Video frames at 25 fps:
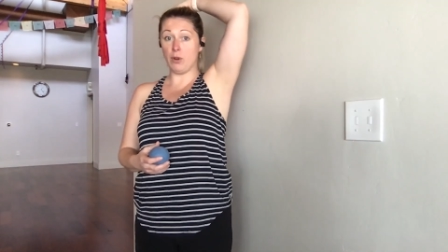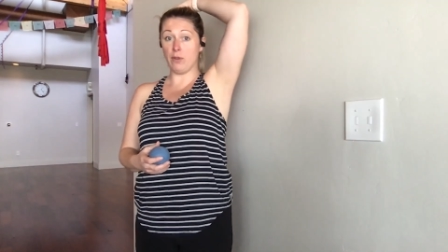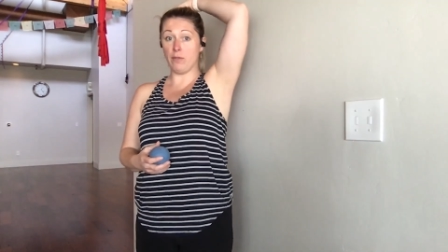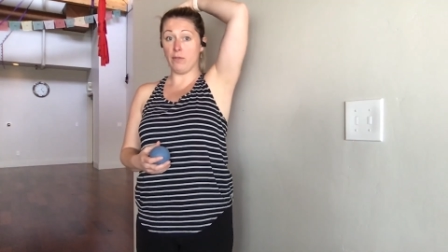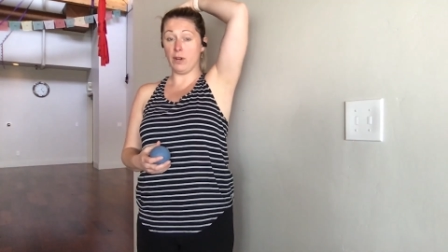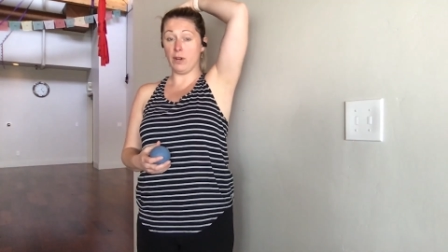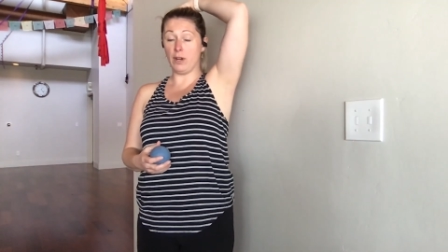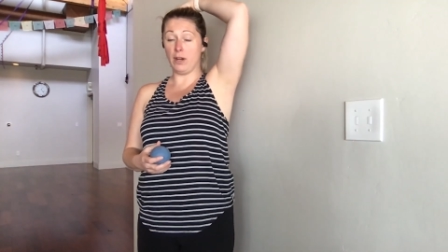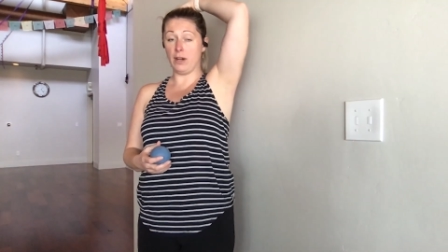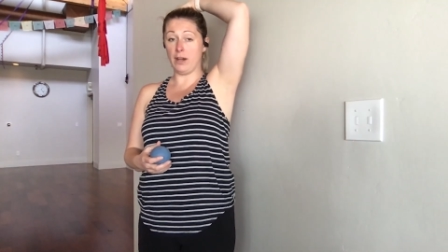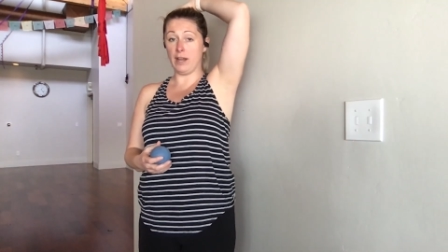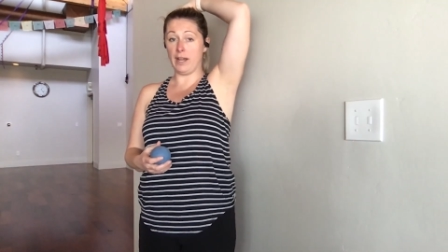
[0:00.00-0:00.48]

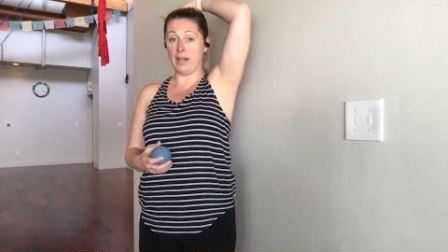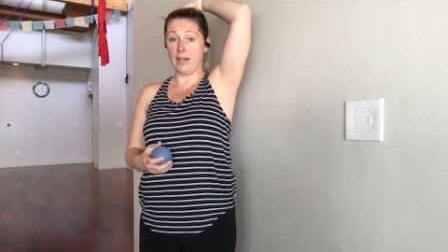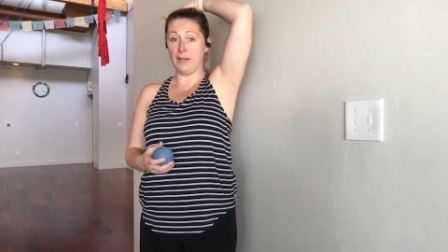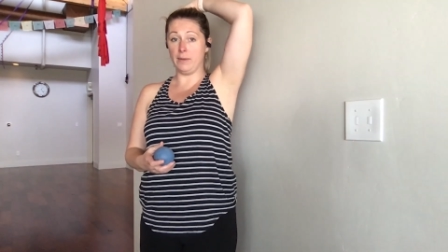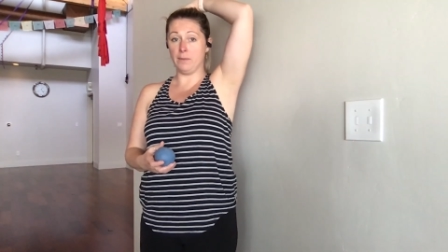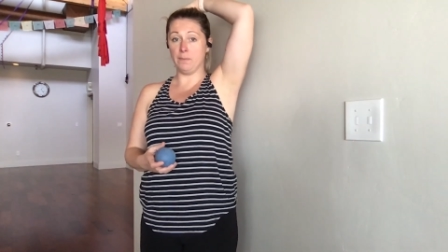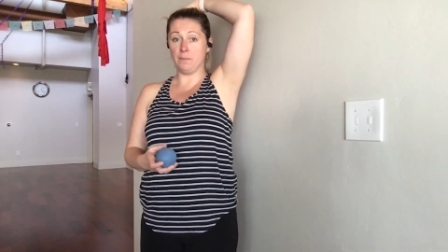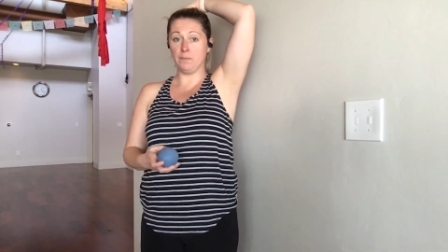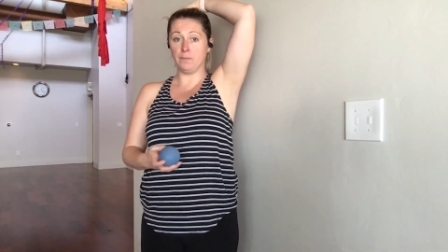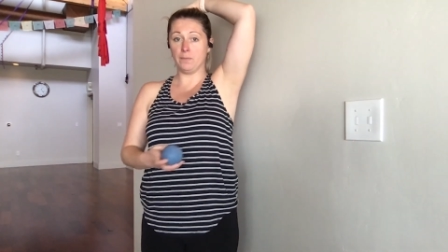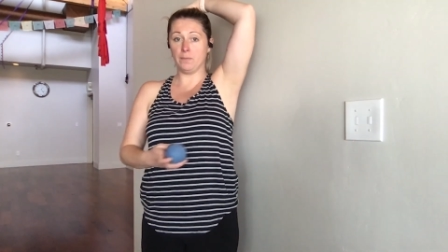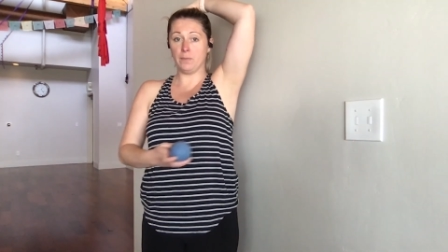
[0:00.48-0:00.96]
over our
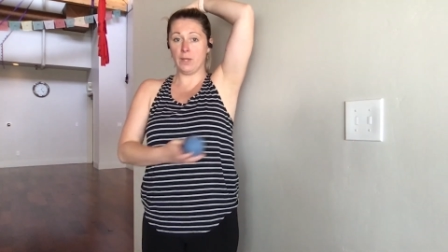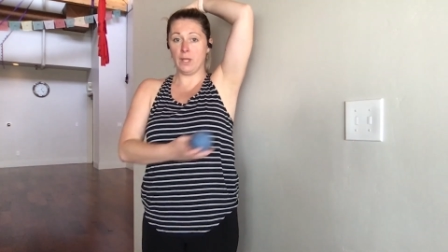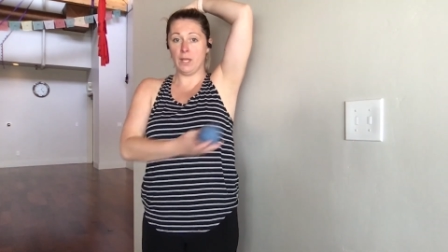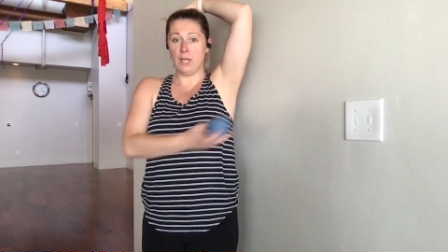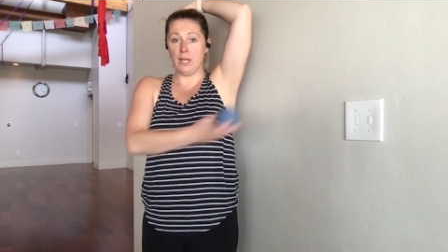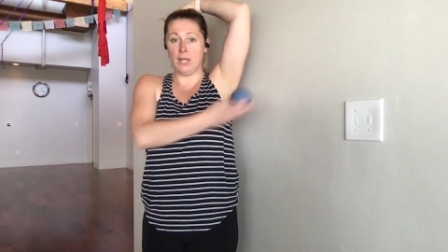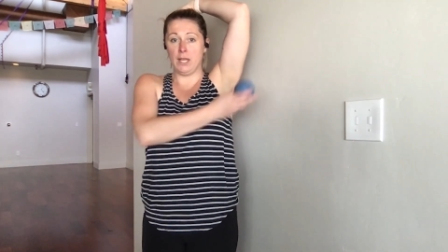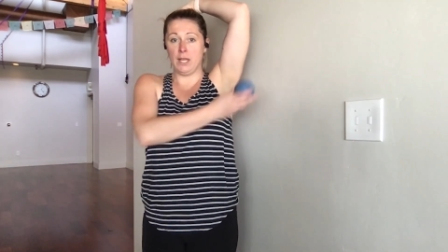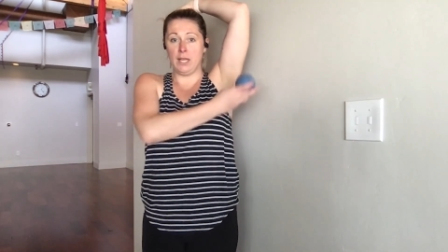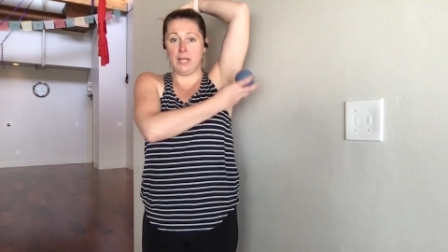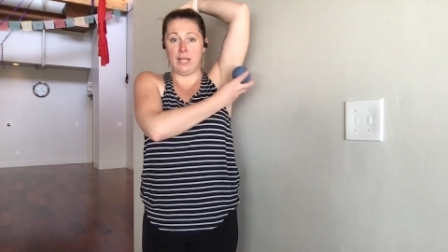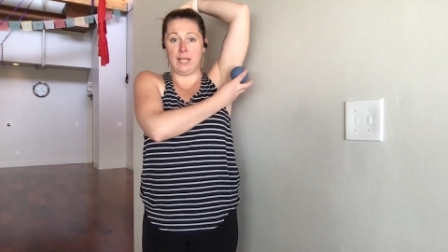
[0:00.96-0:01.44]
head.
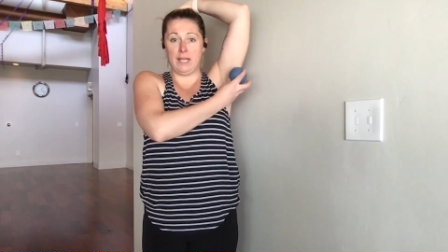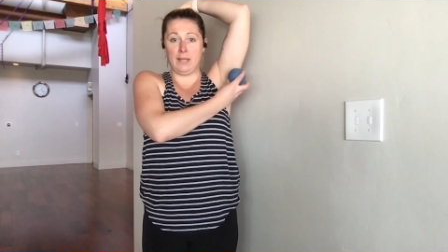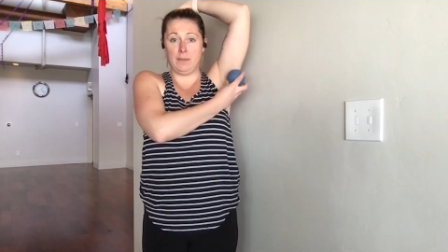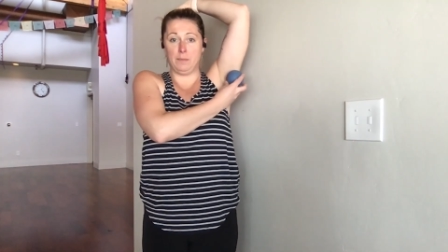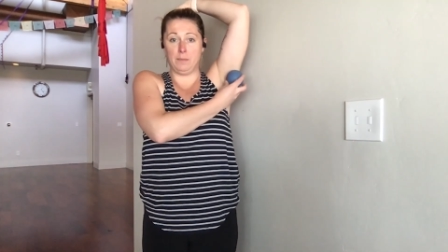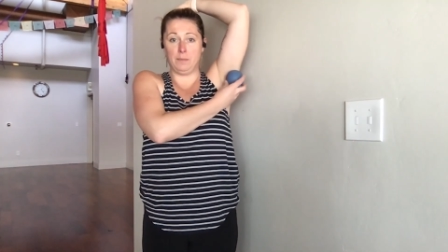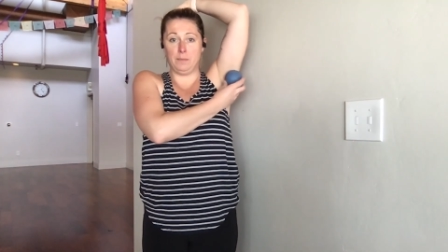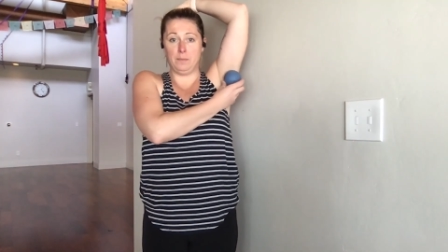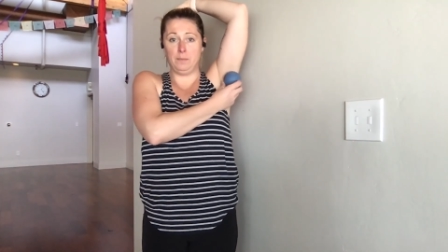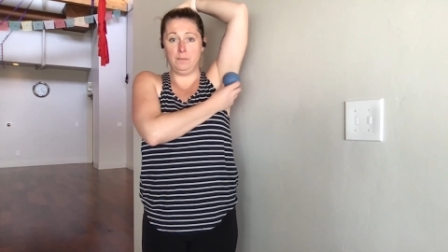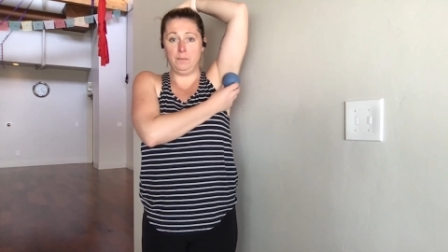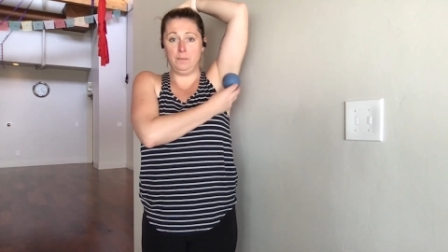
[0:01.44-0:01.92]

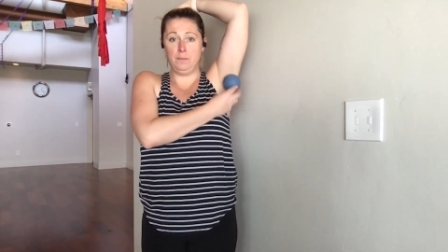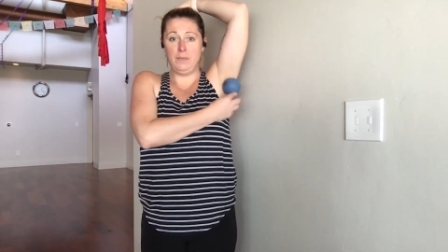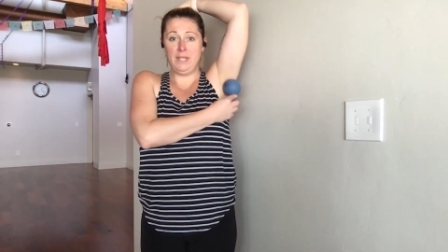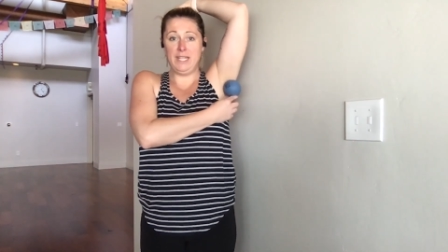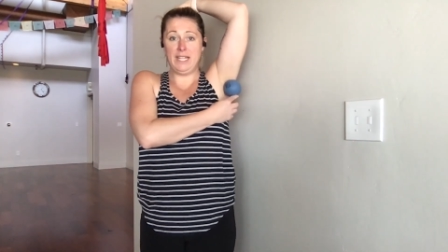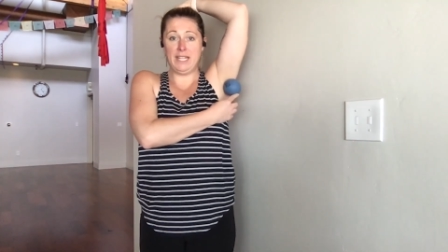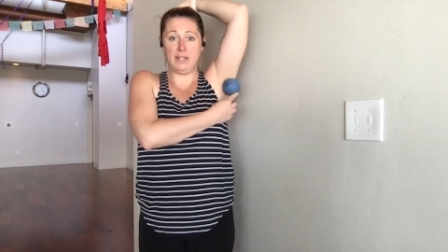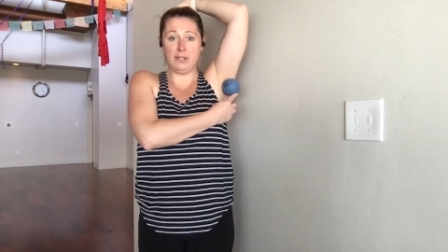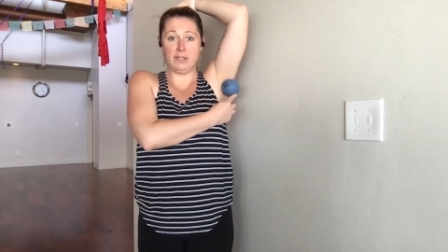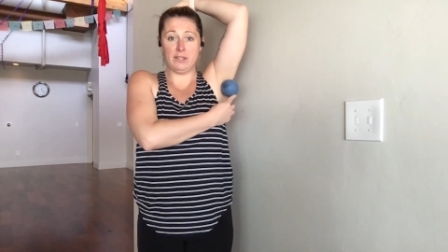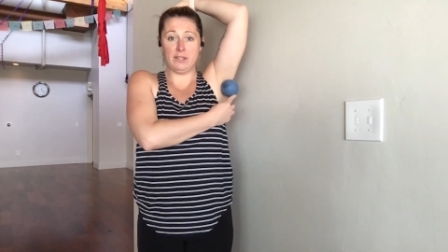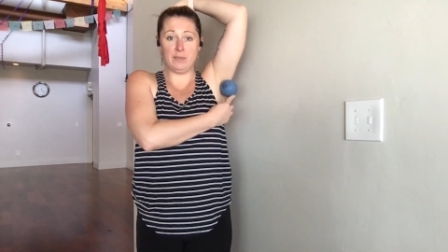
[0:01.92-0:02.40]

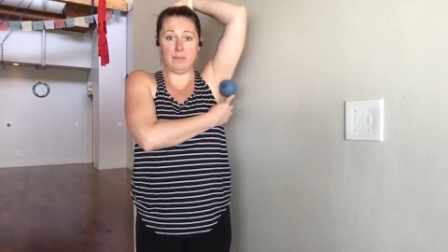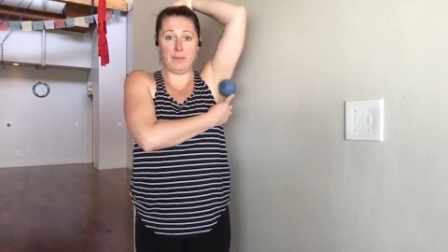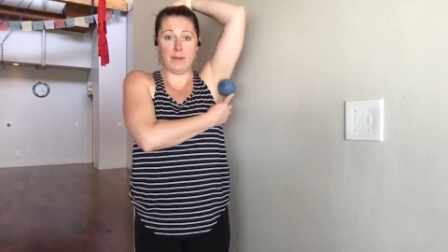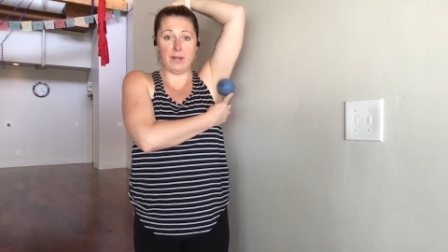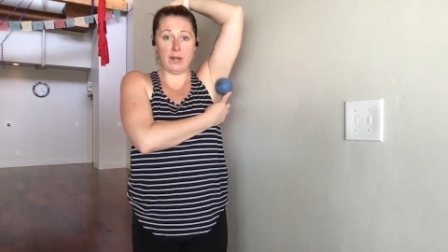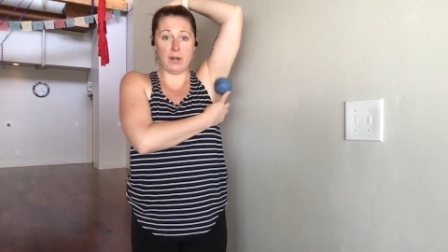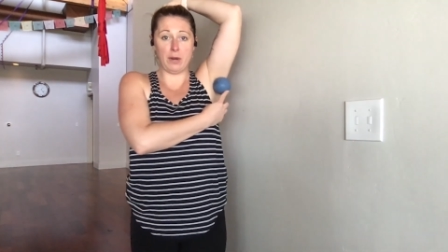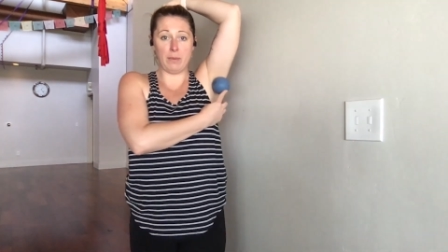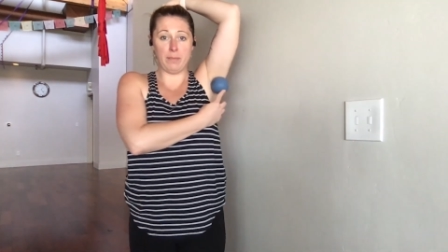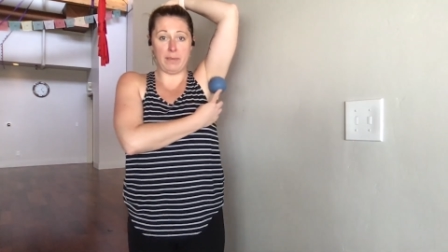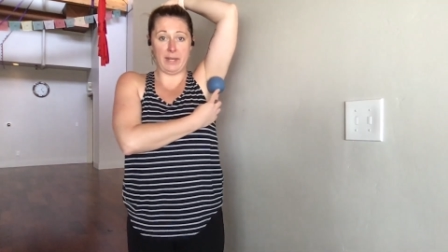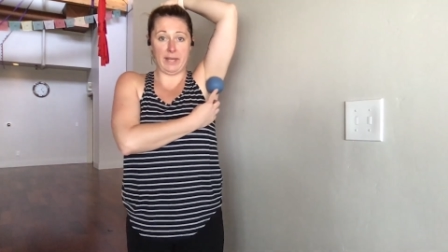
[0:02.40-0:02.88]
Here's
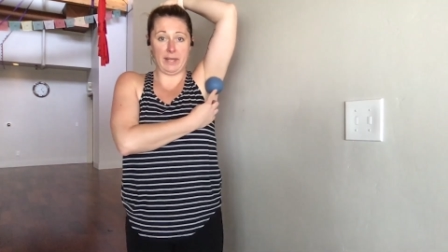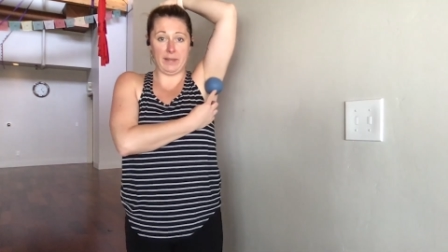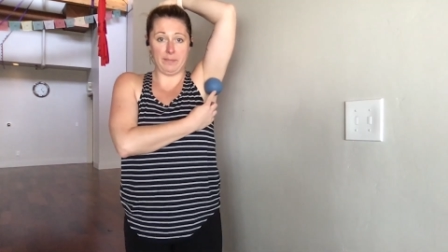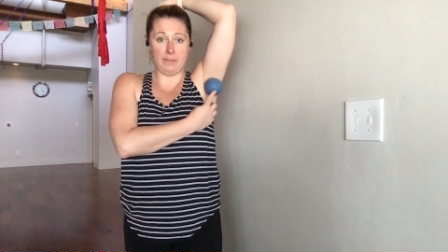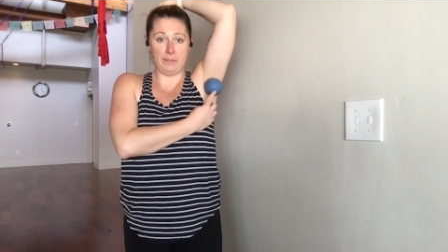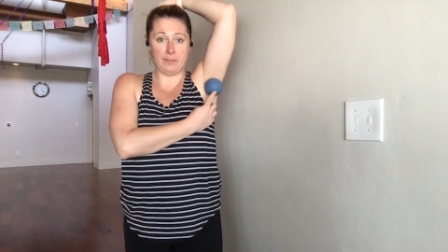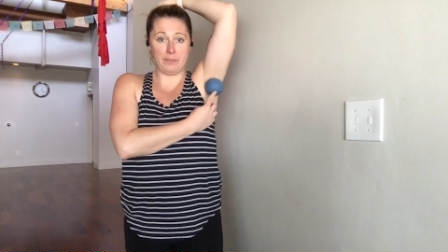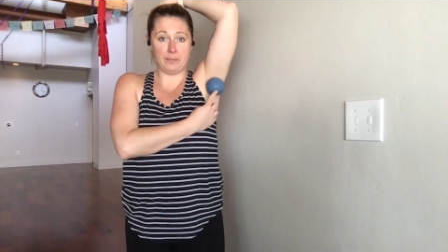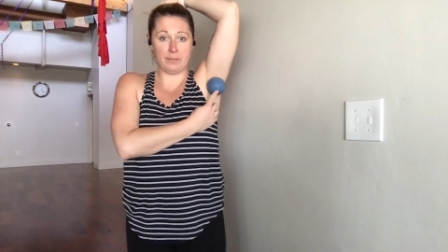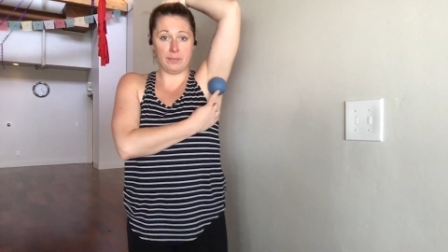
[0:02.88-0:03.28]
my armpit.